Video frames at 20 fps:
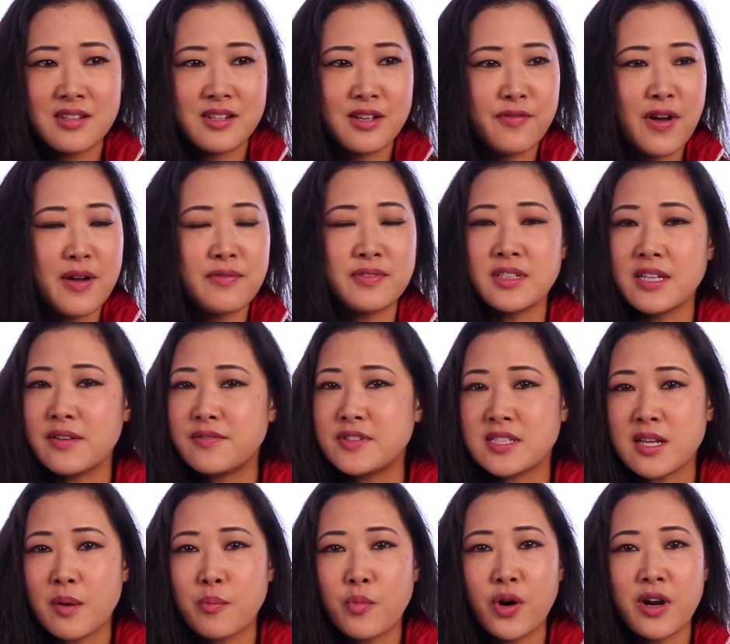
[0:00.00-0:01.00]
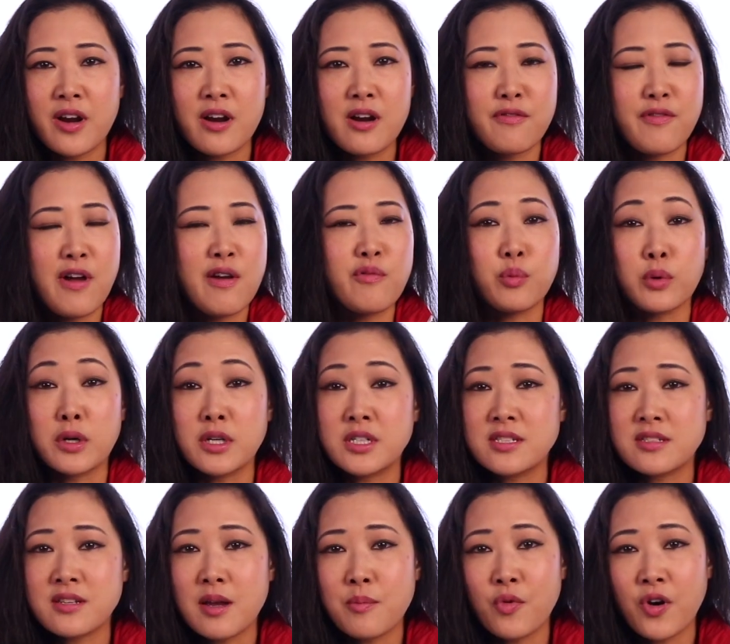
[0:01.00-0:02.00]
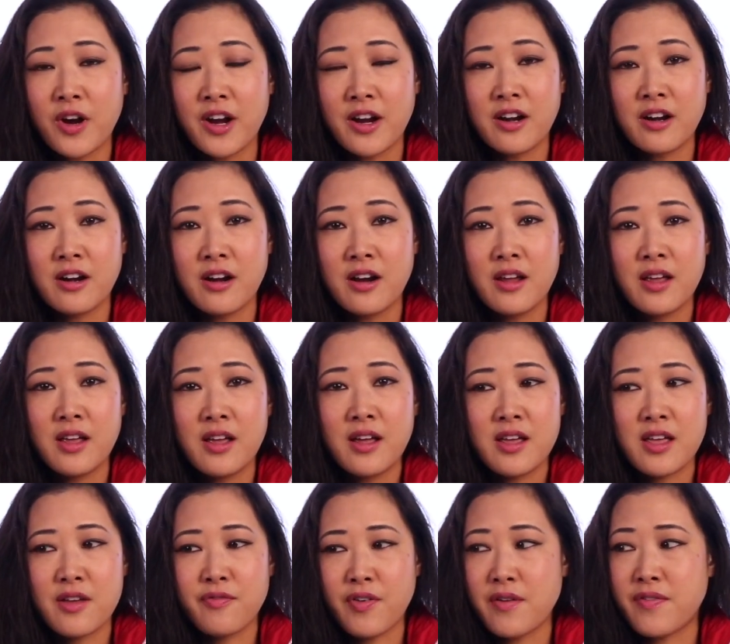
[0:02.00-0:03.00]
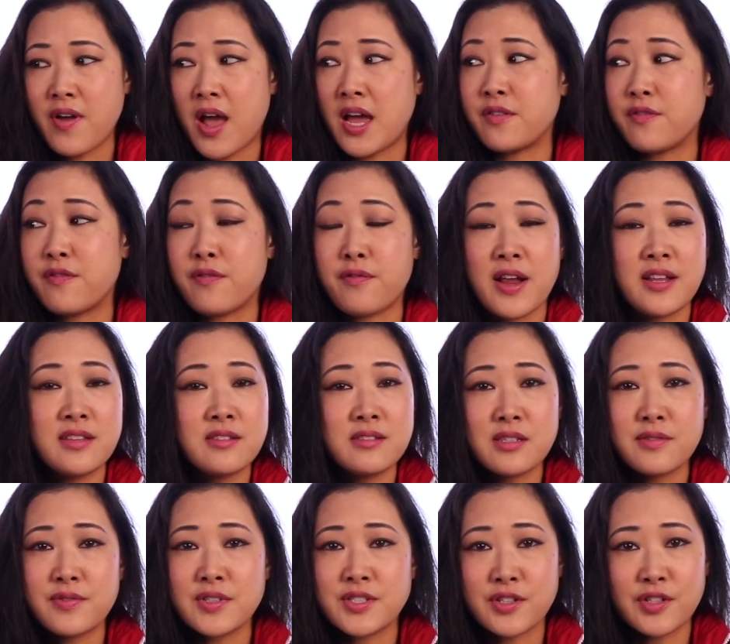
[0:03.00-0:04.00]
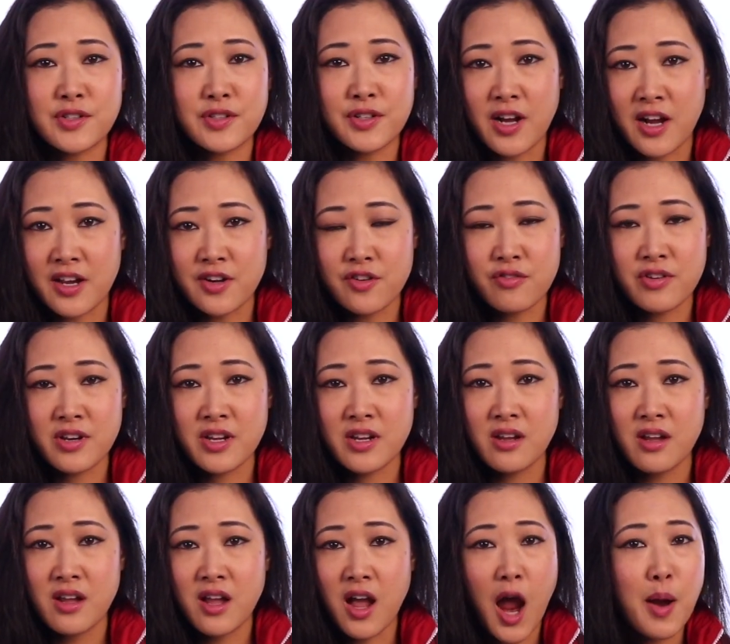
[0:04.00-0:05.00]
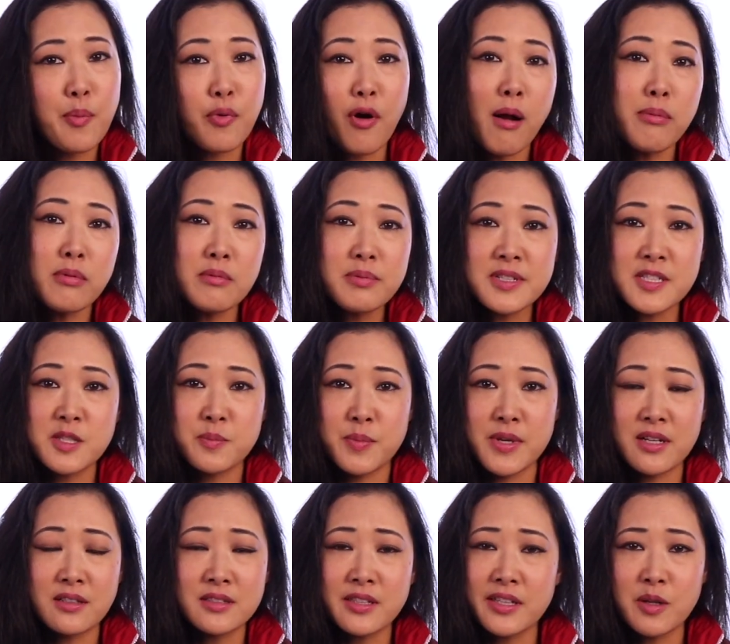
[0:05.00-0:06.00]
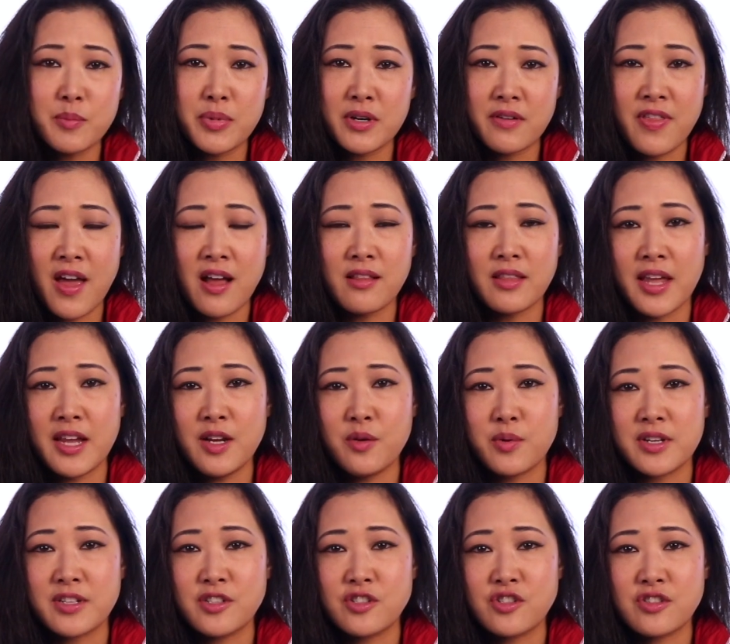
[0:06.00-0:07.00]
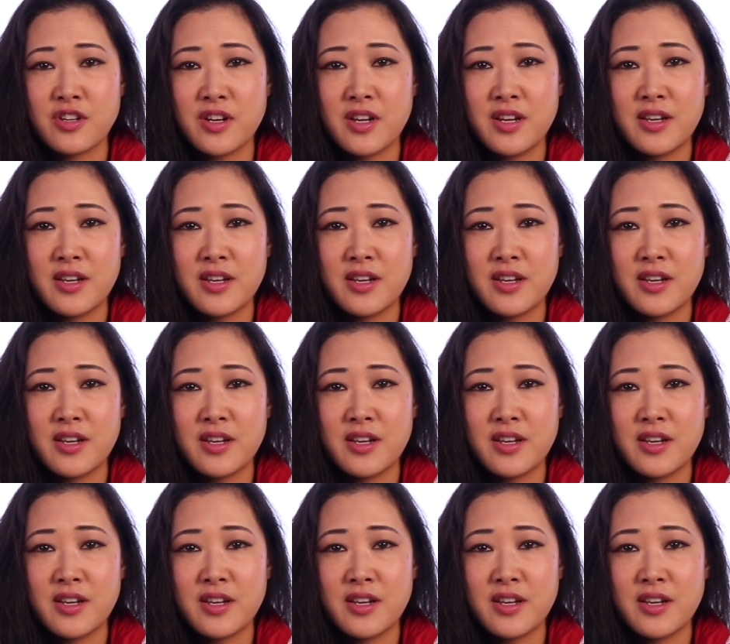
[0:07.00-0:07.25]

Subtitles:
If I've lived somewhere, if I've worked somewhere, if I've had friends of a certain country, I probably speak a little bit of that language.